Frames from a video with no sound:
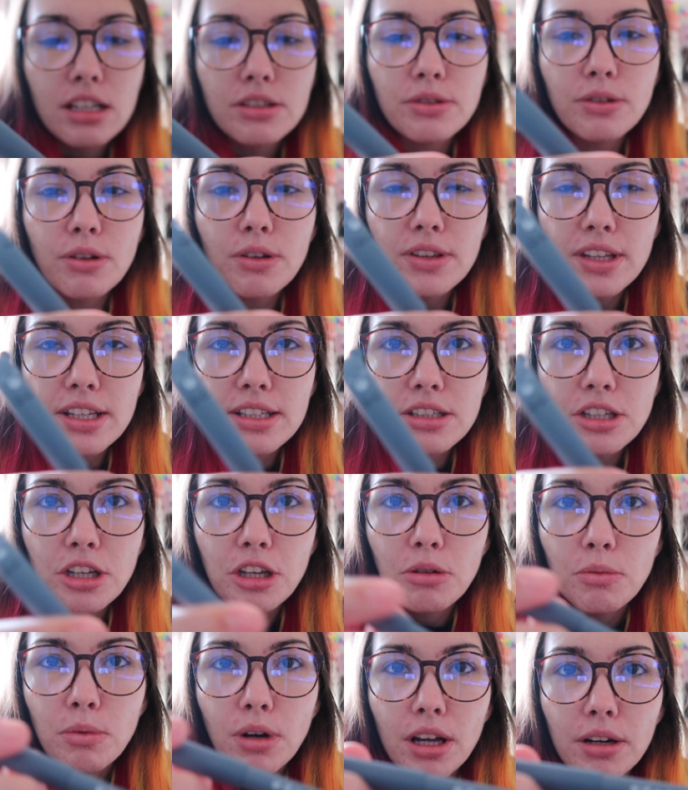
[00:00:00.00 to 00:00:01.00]
So I got this
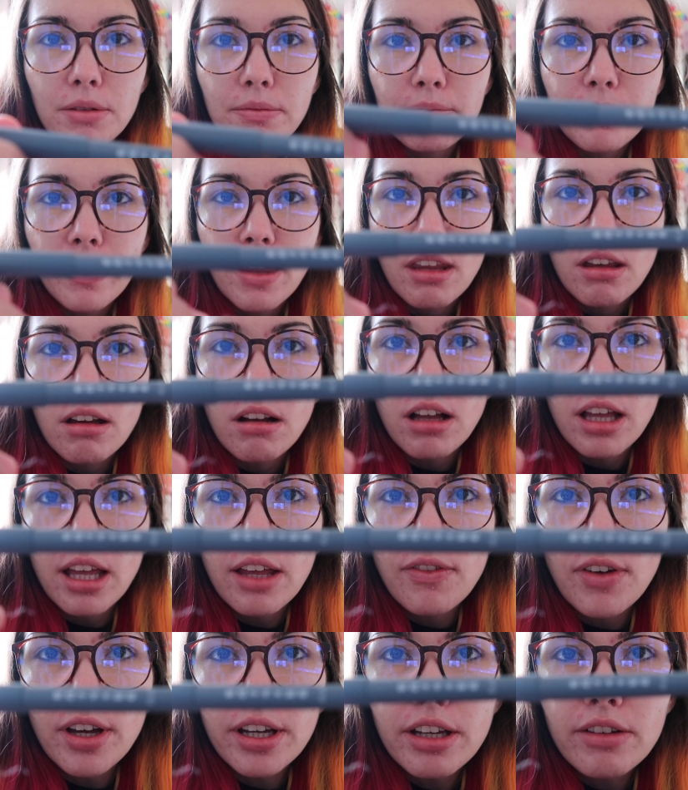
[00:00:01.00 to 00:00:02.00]
cute one.
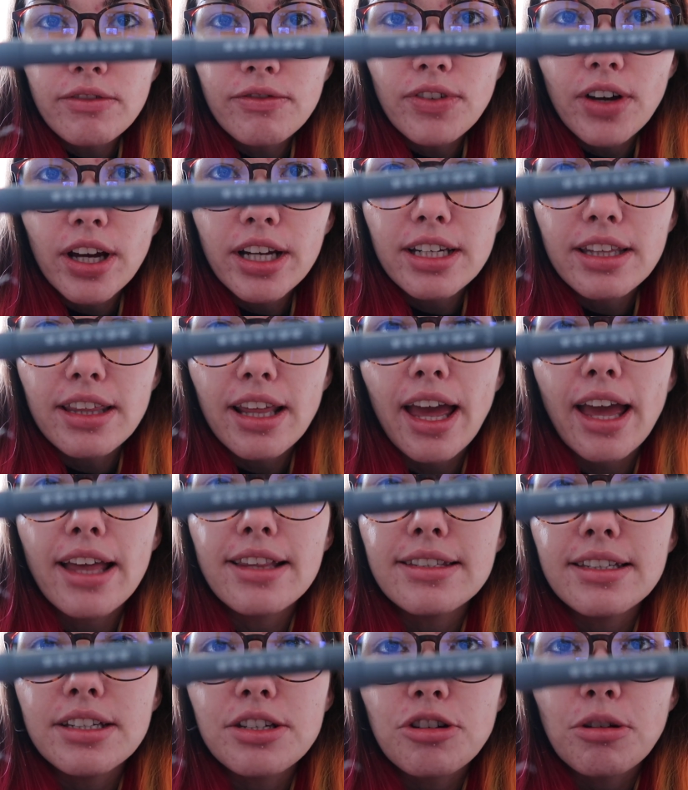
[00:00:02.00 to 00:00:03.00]
If I can find the
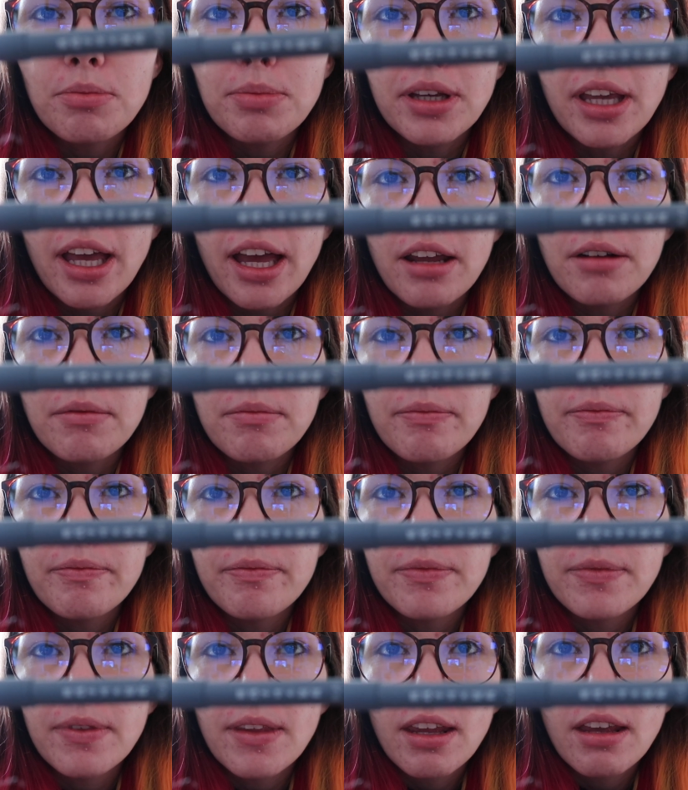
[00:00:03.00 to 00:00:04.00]
Etsy shop again,
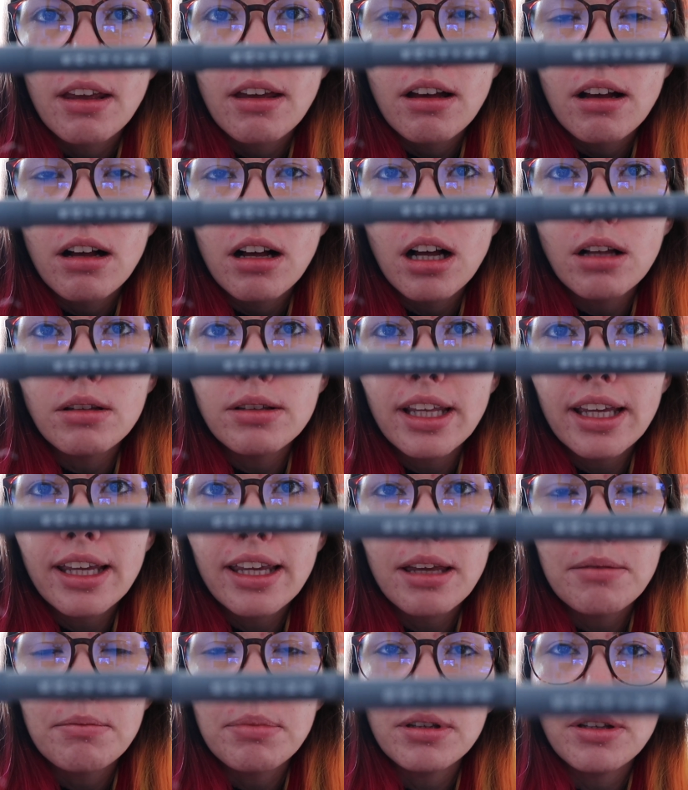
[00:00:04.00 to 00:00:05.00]
I'll
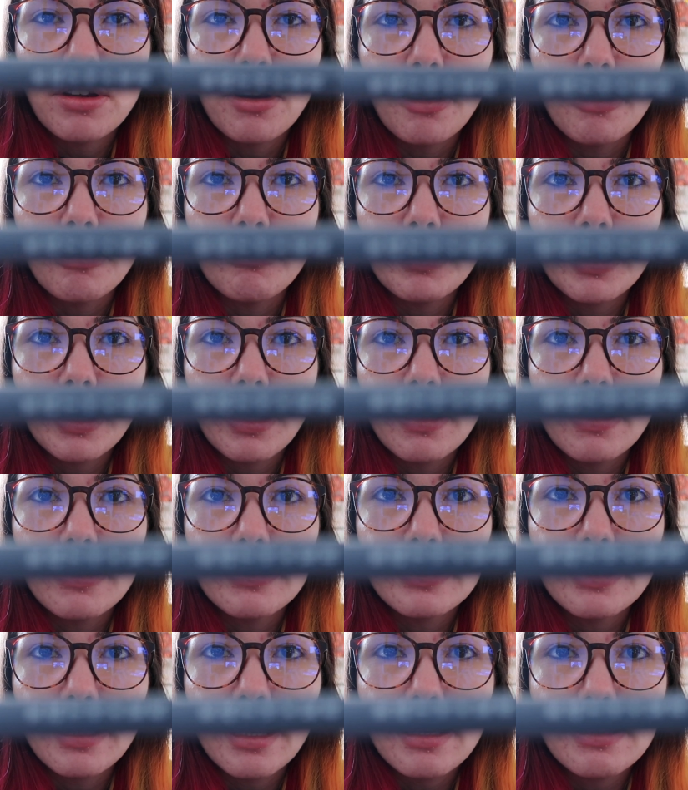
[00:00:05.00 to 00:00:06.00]
link it below,
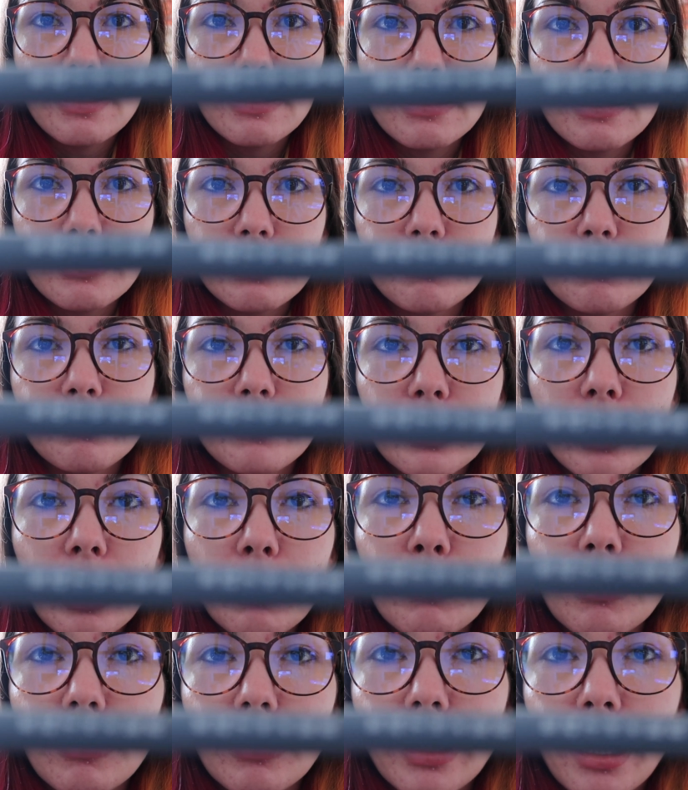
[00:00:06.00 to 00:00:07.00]
because this,
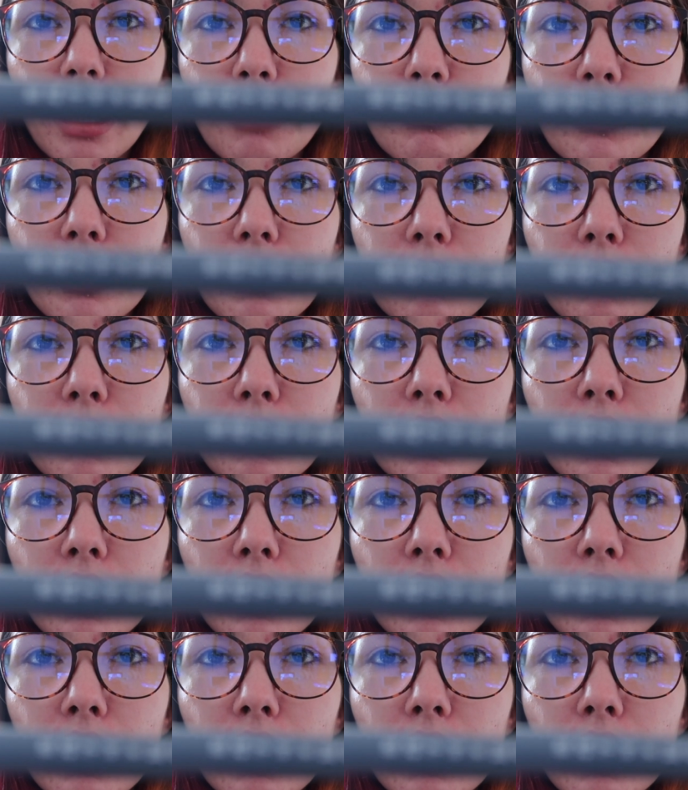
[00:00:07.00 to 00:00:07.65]
come on camera,